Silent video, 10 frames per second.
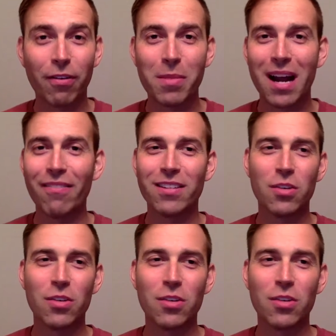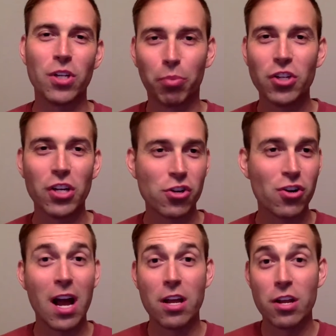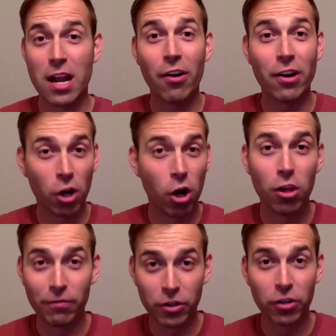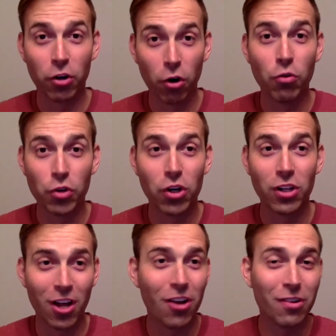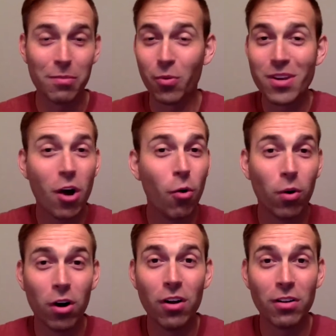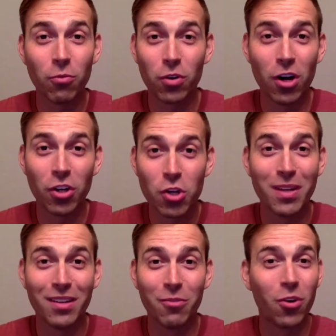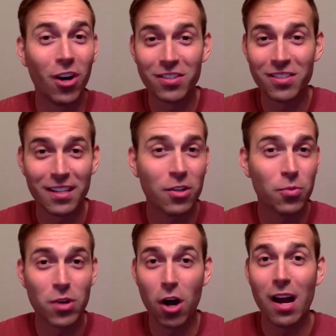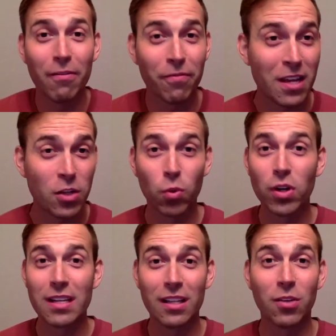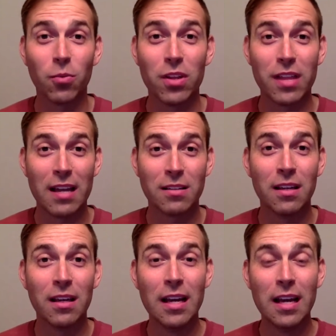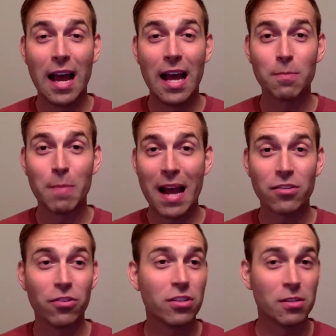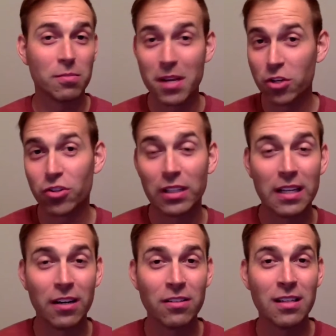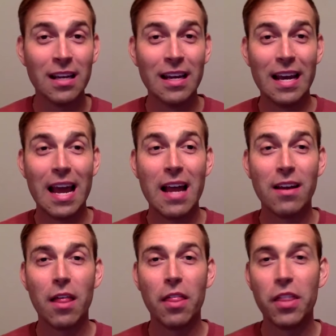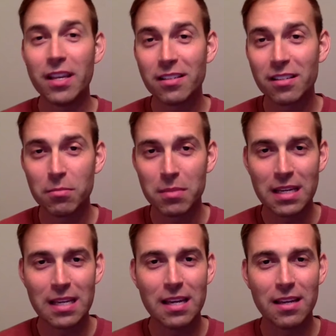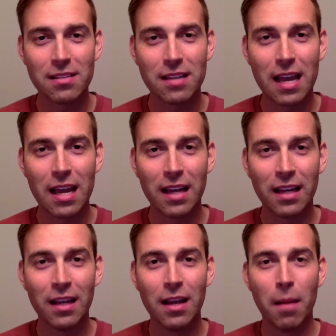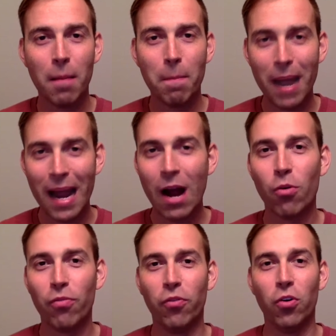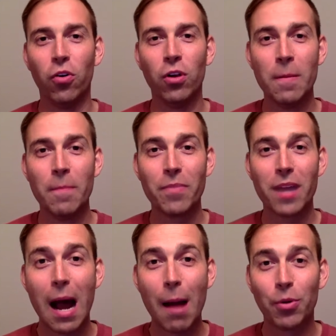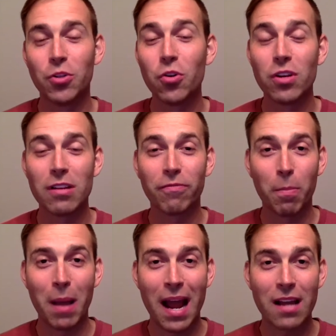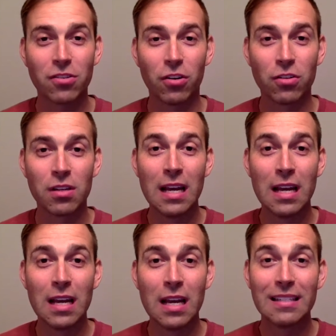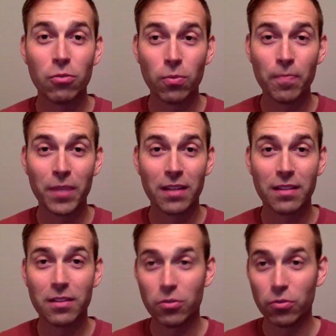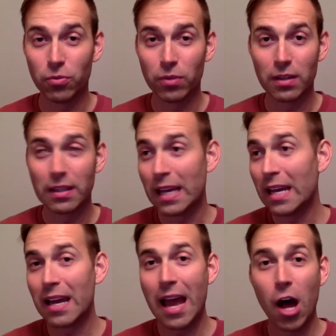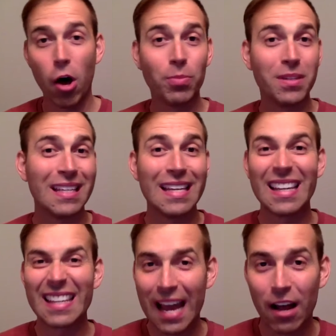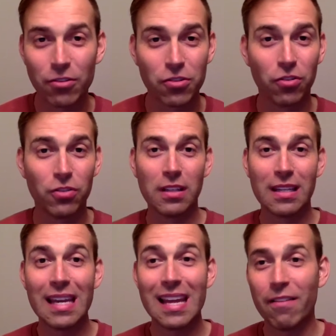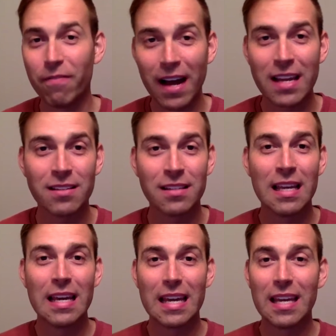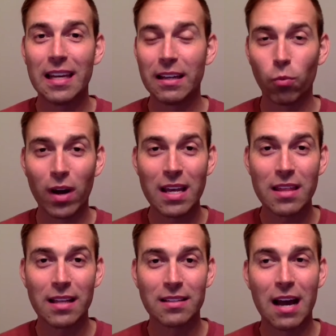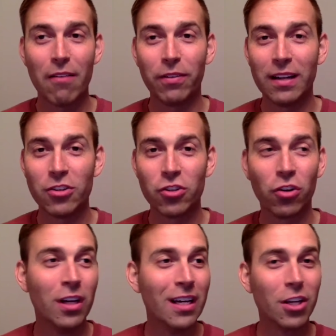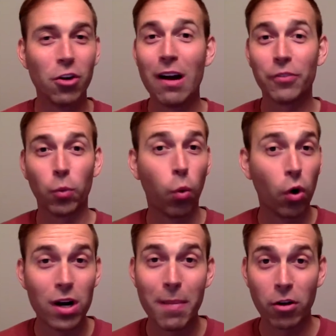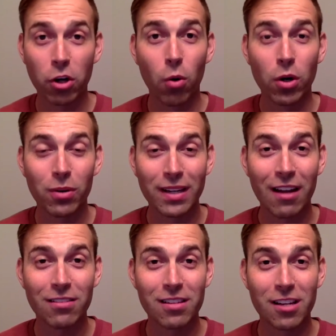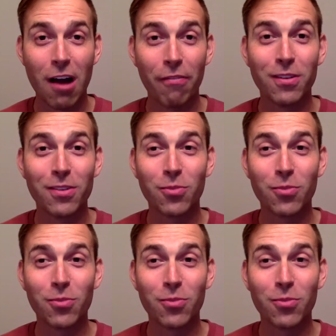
I mean, obviously when you're preaching you're not airing all of your own dirty laundry but we know we're all we're all human we're all sinners we all have things we're dealing with as as pastors as ministry leaders and this to me is a powerful opportunity for pastors to to get help to get counsel to get advice in a way that's confidential you don't have to worry about going to a counseling office